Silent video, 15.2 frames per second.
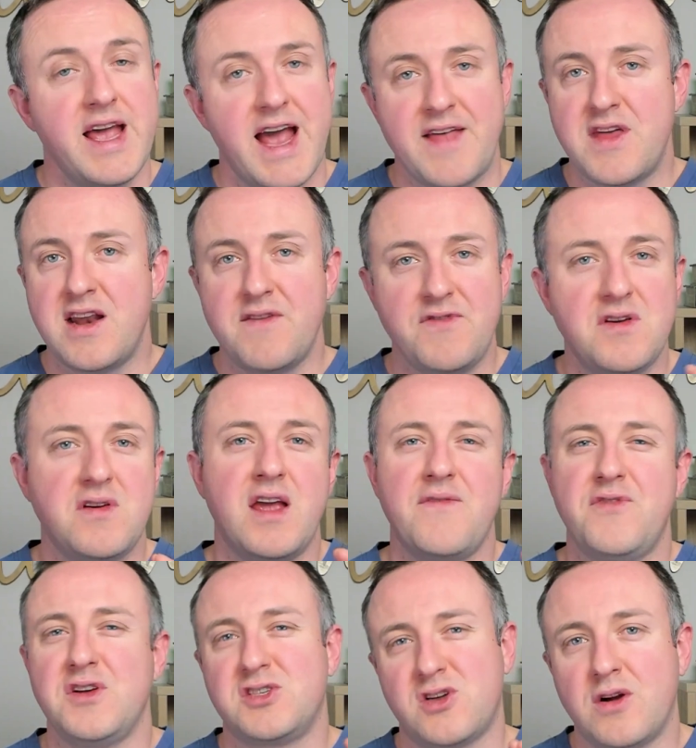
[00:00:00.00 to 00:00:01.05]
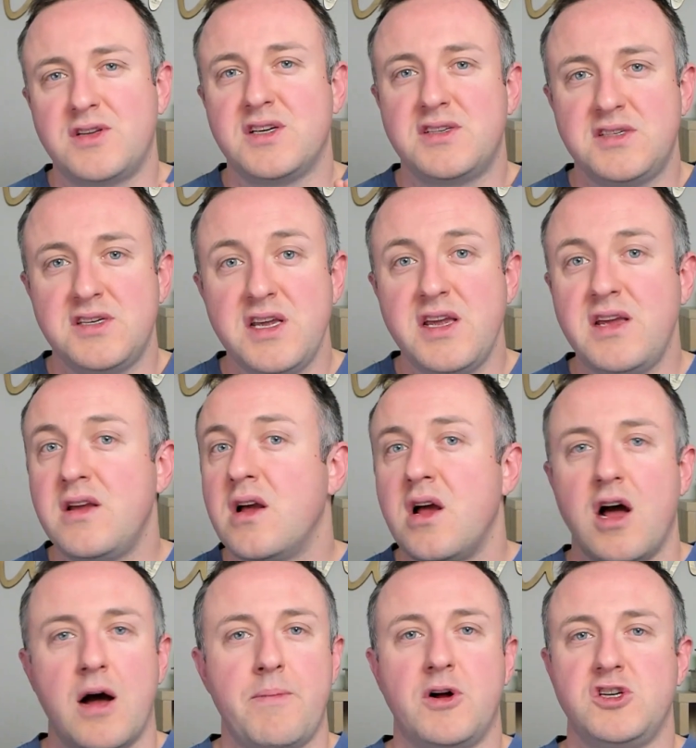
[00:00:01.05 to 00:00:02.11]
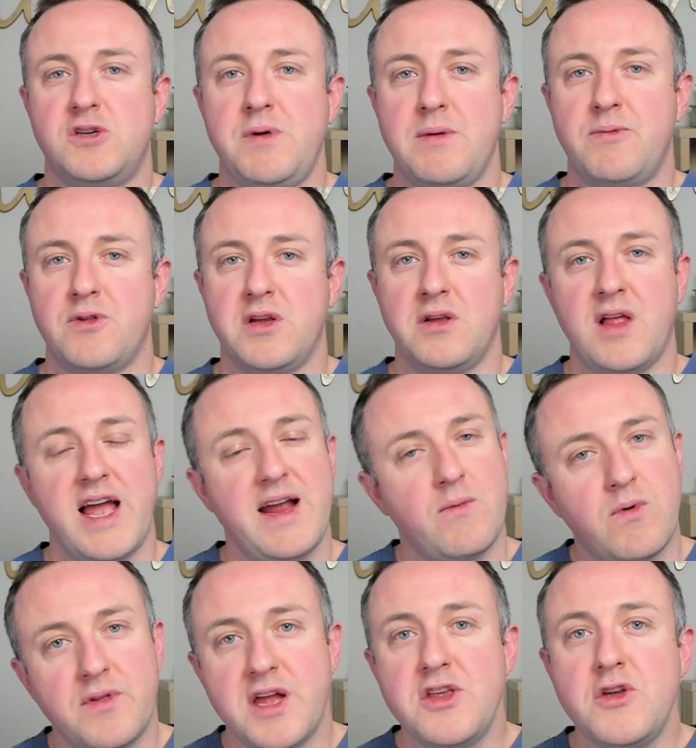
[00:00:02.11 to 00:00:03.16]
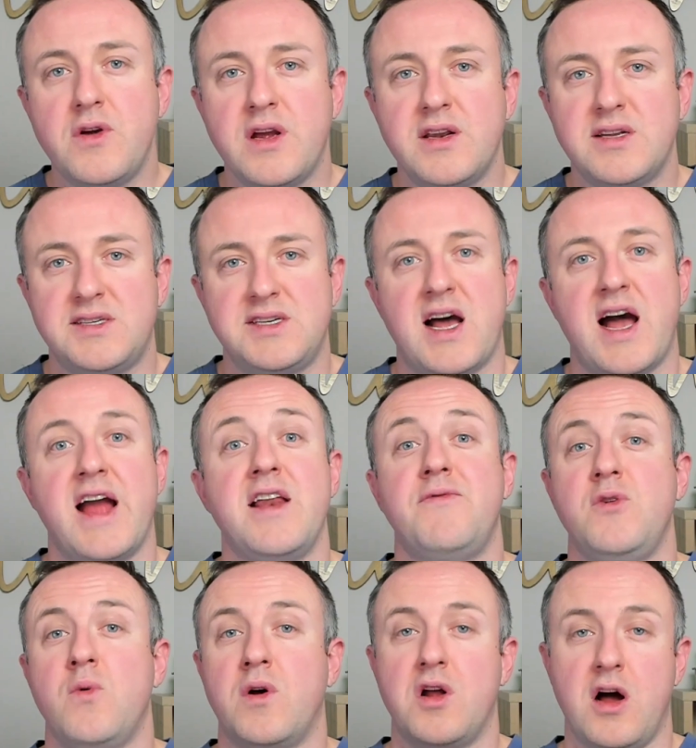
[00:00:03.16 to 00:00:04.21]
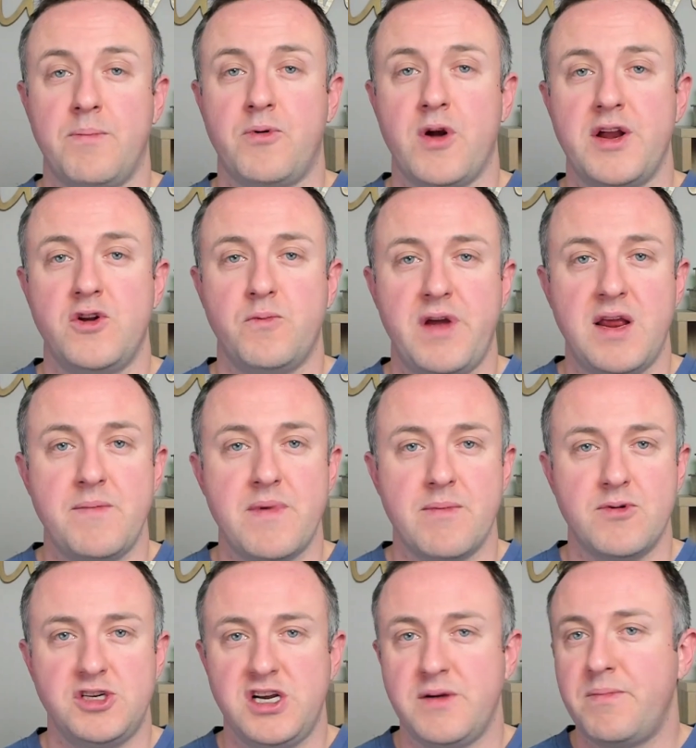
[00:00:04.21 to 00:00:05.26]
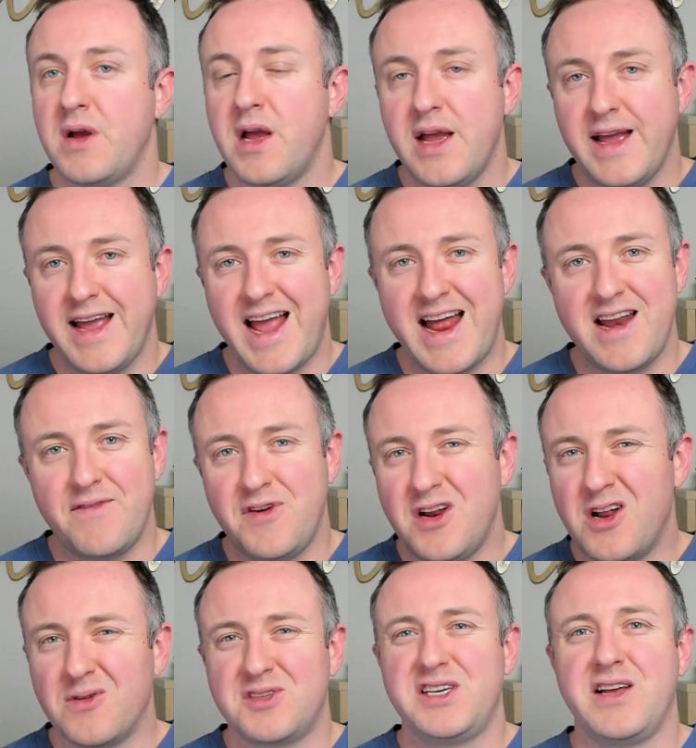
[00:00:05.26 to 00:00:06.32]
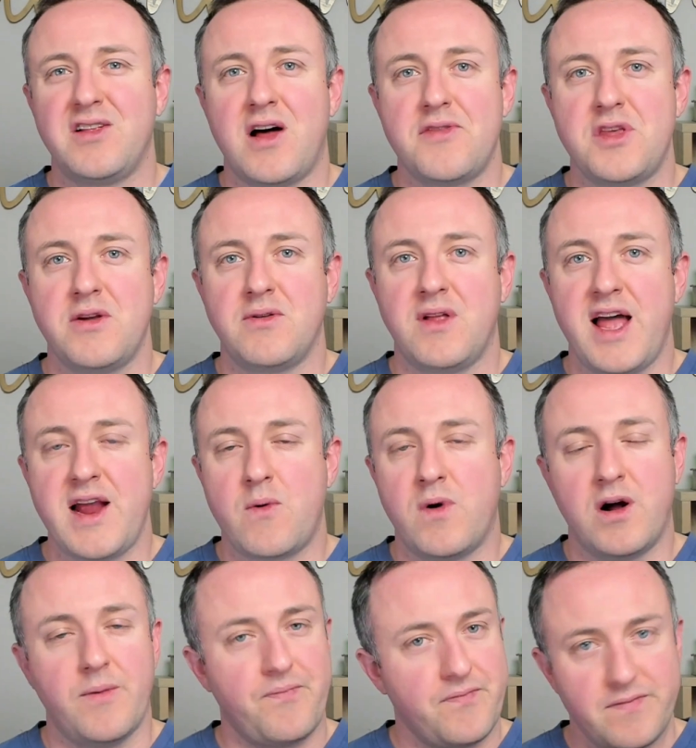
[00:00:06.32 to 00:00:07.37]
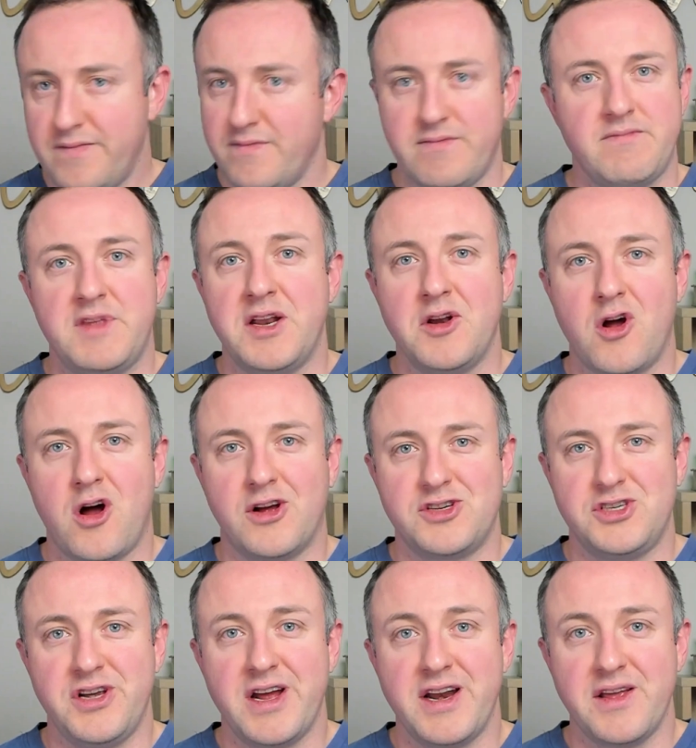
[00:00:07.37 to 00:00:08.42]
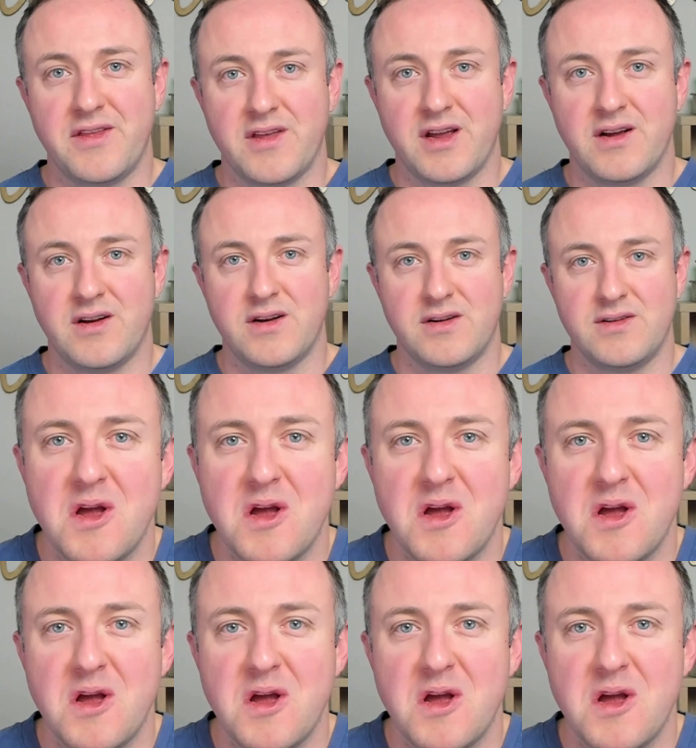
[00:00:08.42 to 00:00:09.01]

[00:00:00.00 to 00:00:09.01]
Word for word: And then if you if you start to see a bunch of people that you like, well then you can decide if you want to upgrade to a paid membership. And if you don't see a lot that you like, well, didn't cost you anything.